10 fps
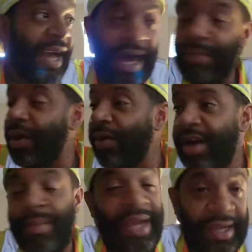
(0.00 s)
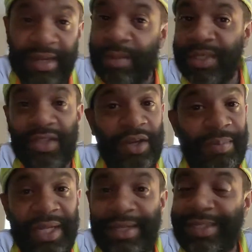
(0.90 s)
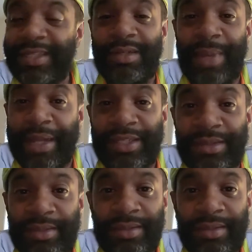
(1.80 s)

I'm going to come back and I'm going to talk plenty shit about you.